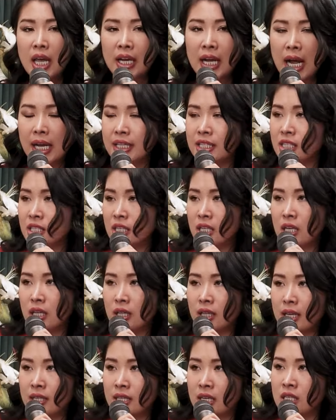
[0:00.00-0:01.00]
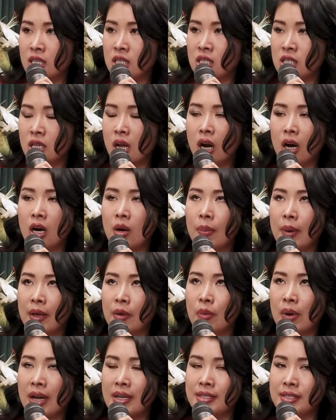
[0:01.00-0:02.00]
like I just see that as a star. But like
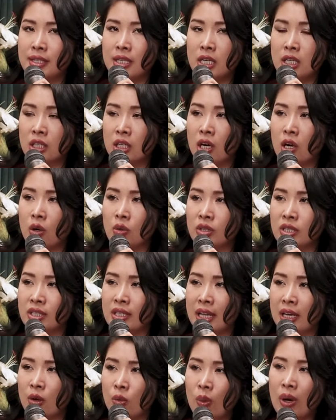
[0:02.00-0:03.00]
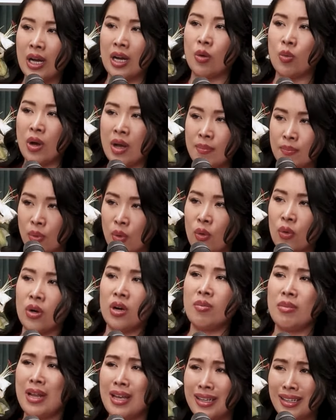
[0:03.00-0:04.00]
when I see a girl just like one porn,
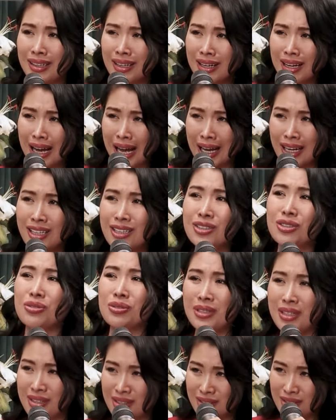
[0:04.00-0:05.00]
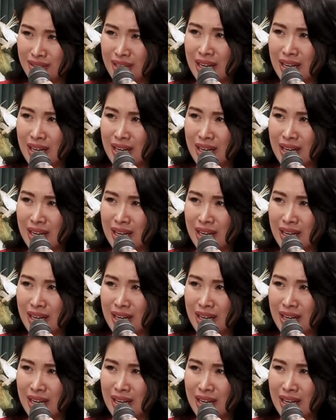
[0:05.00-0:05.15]
I'm like I can do this.